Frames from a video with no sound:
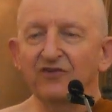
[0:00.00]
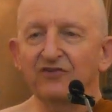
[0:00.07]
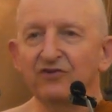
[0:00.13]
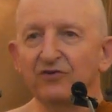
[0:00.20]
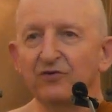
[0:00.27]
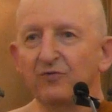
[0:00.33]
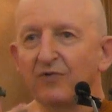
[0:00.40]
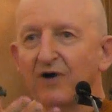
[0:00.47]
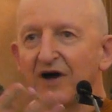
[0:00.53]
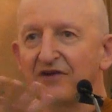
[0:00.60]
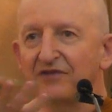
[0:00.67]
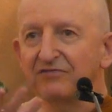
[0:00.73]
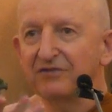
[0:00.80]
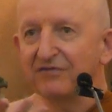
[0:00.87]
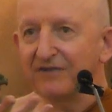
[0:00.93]
to
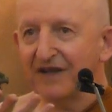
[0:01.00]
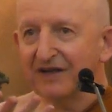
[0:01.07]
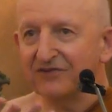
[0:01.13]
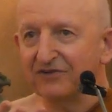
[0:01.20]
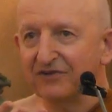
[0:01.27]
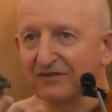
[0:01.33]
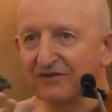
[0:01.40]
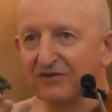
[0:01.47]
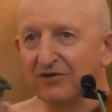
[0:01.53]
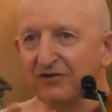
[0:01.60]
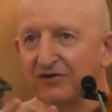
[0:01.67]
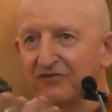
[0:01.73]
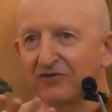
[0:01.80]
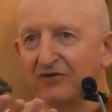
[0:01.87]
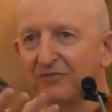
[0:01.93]
wise reflection,
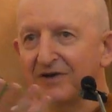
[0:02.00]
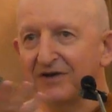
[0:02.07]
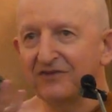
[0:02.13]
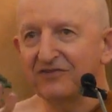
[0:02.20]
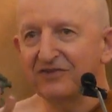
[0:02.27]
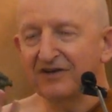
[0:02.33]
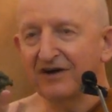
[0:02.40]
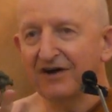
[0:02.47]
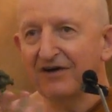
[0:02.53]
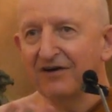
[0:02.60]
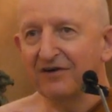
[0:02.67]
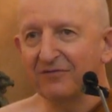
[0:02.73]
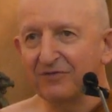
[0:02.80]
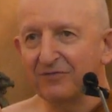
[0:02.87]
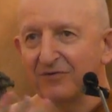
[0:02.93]
yoni so
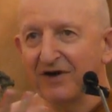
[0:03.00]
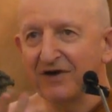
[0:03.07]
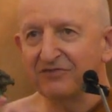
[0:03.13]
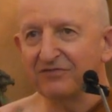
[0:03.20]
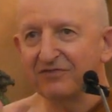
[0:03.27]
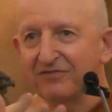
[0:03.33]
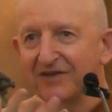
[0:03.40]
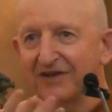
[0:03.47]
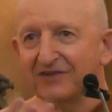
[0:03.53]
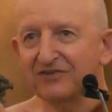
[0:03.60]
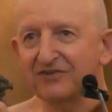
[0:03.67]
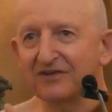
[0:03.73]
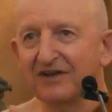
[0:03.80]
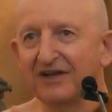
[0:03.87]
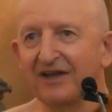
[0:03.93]
manasikara. With wise
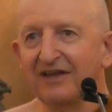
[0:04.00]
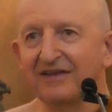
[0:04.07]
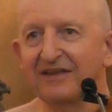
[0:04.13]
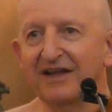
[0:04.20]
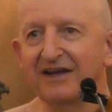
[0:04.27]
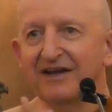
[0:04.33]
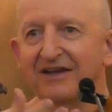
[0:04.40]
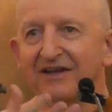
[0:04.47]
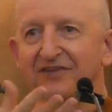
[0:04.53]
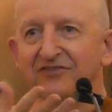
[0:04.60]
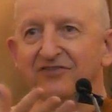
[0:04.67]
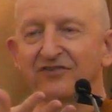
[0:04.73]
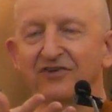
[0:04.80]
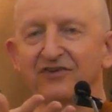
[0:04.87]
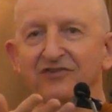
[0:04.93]
reflection, that
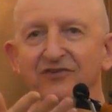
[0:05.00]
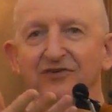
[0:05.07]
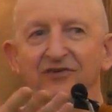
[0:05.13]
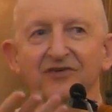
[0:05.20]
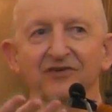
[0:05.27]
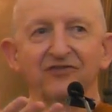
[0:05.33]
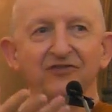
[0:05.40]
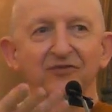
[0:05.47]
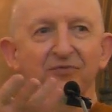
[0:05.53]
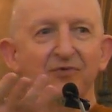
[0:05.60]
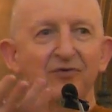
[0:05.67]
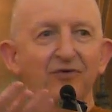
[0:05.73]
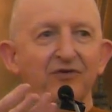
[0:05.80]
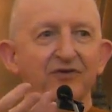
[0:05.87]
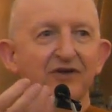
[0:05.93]
leads to the
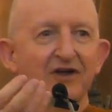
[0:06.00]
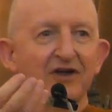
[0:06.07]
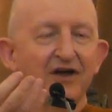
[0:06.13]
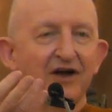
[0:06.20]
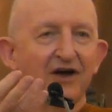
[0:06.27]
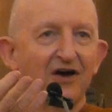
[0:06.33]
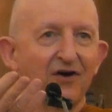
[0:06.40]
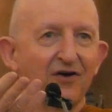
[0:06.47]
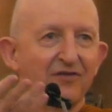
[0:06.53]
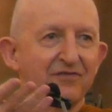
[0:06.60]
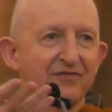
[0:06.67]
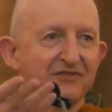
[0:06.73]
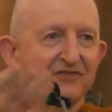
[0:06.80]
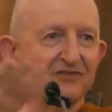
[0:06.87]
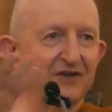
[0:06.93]
support
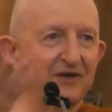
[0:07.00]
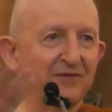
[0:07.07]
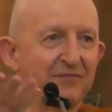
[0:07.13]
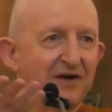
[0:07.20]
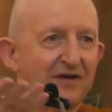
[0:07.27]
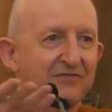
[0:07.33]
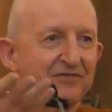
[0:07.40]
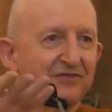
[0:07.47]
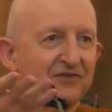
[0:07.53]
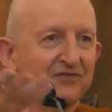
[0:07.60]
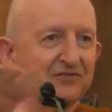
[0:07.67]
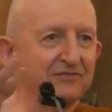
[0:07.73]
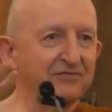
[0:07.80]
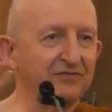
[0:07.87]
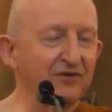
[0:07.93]
of
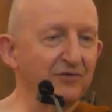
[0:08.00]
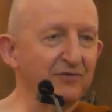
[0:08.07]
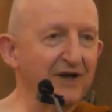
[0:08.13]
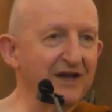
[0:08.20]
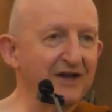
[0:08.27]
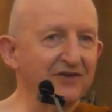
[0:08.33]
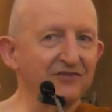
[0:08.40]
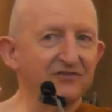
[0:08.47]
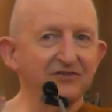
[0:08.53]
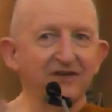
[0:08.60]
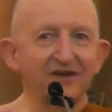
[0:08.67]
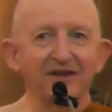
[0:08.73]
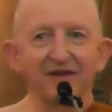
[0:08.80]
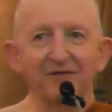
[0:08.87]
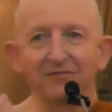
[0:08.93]
mindfulness and full awareness.
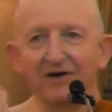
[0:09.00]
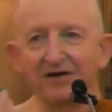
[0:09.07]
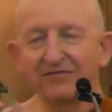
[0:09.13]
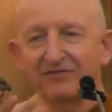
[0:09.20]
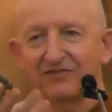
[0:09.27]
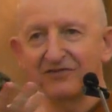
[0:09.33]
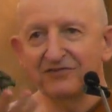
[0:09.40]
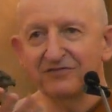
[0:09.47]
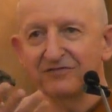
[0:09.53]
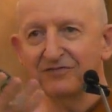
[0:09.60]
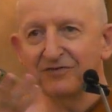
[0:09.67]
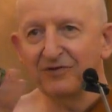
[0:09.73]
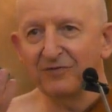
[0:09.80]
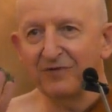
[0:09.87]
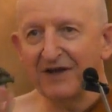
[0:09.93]
Mindfulness and
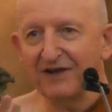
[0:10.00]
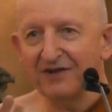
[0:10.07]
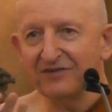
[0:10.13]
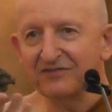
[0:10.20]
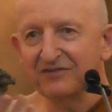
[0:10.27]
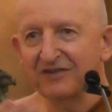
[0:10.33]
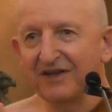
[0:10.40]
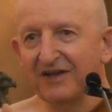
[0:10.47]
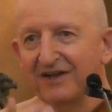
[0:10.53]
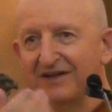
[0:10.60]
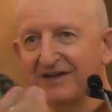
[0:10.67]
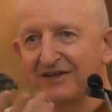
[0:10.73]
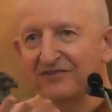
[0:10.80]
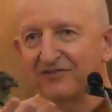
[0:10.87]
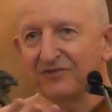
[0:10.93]
full awareness
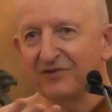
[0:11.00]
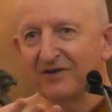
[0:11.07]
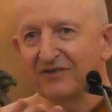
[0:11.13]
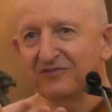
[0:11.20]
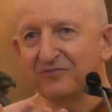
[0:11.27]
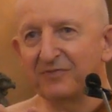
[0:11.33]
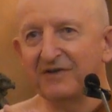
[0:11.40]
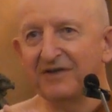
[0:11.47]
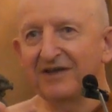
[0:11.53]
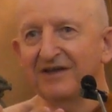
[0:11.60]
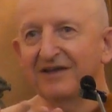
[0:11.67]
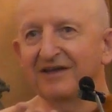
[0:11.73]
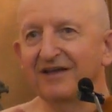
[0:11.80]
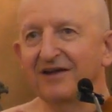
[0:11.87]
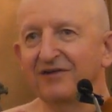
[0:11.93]
leads to us
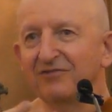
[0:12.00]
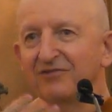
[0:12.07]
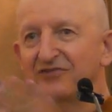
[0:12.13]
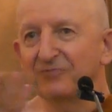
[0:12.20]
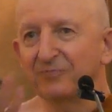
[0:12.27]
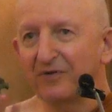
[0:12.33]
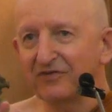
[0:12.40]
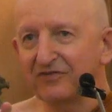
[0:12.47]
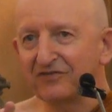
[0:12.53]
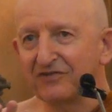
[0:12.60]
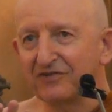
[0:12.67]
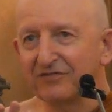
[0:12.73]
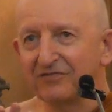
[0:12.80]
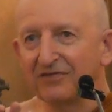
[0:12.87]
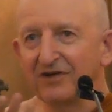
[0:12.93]
being
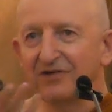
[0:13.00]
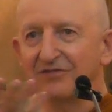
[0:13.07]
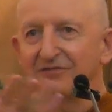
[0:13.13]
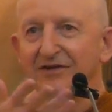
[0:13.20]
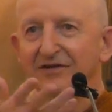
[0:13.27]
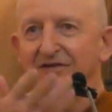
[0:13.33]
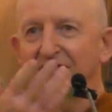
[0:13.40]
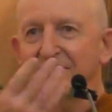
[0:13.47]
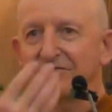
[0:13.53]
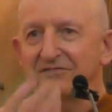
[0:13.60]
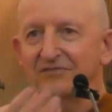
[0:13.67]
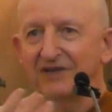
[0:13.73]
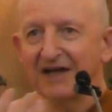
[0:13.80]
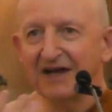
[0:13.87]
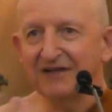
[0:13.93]
responsive rather
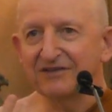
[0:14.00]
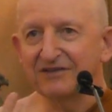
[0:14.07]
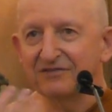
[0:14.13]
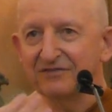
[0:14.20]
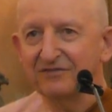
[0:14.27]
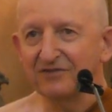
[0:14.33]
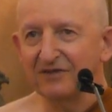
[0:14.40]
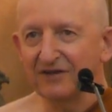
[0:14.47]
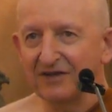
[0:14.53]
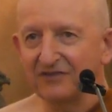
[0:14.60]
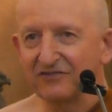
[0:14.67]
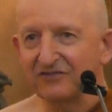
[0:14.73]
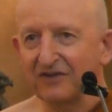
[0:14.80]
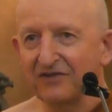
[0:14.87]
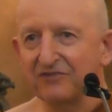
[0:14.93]
than reactive, a
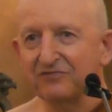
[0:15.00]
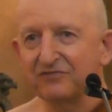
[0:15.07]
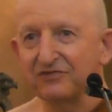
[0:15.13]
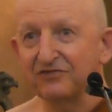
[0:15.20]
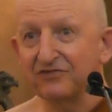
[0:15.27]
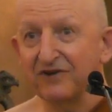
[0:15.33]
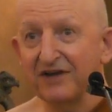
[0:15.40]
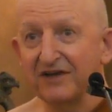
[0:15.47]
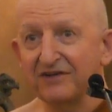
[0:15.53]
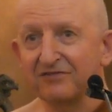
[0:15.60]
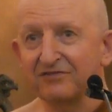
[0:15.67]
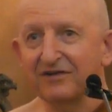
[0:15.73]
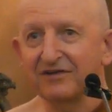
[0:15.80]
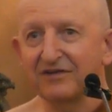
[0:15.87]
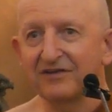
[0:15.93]
sense restraint
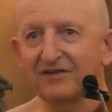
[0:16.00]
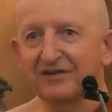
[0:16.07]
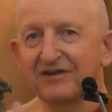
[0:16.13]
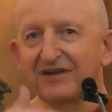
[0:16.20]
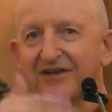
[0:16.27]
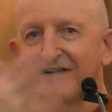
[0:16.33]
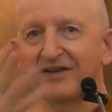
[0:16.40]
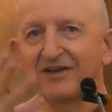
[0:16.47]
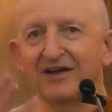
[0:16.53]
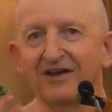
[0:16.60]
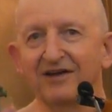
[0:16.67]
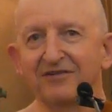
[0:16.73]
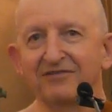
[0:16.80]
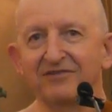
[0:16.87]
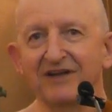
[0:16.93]
rather than
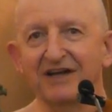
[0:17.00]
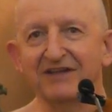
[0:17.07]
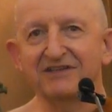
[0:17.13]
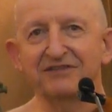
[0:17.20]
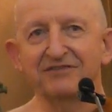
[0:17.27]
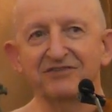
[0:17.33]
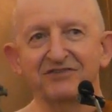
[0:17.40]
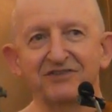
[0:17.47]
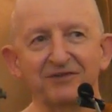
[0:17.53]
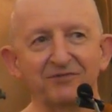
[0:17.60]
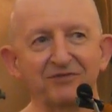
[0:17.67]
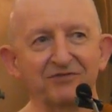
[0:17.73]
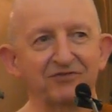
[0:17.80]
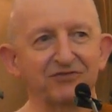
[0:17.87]
reactivity with